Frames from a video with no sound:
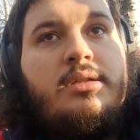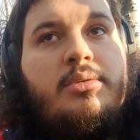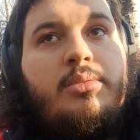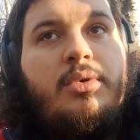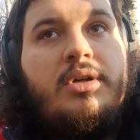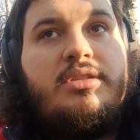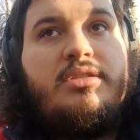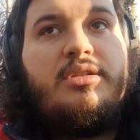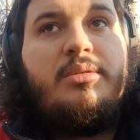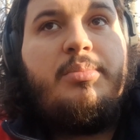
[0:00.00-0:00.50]

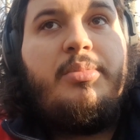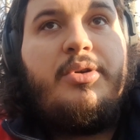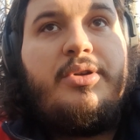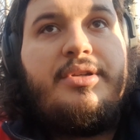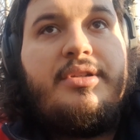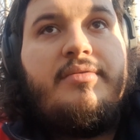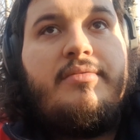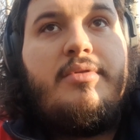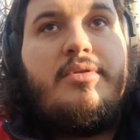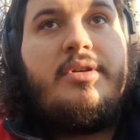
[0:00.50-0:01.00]
what's the
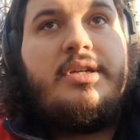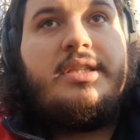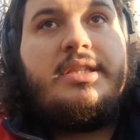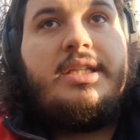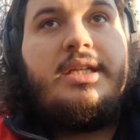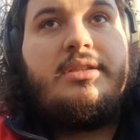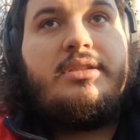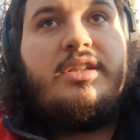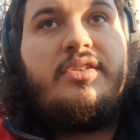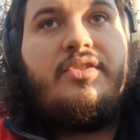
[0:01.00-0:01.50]
point of doing
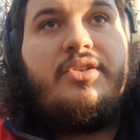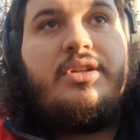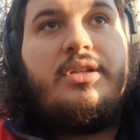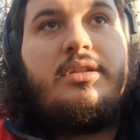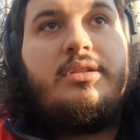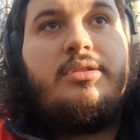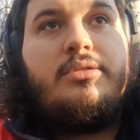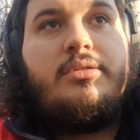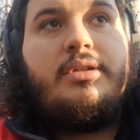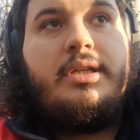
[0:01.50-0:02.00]
things if you're
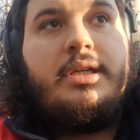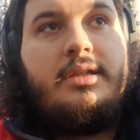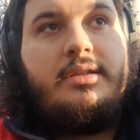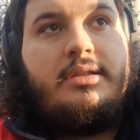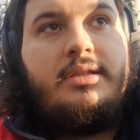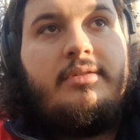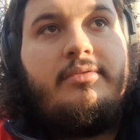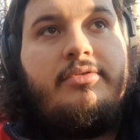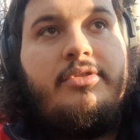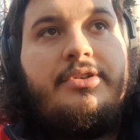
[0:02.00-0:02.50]
not doing
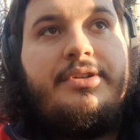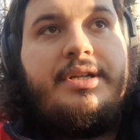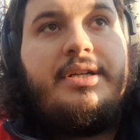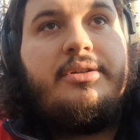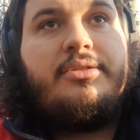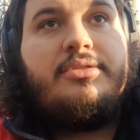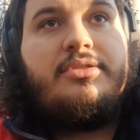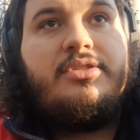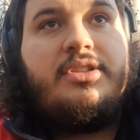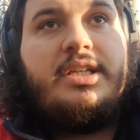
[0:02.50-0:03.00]
them for their
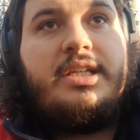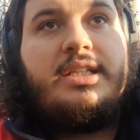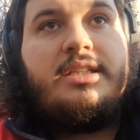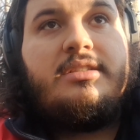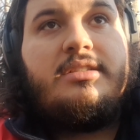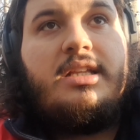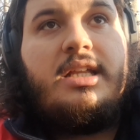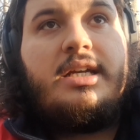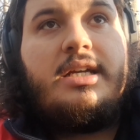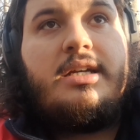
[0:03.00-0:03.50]
own sake?
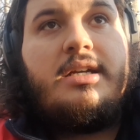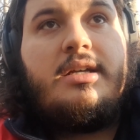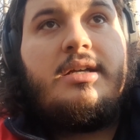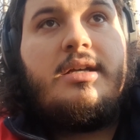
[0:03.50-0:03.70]
It's like,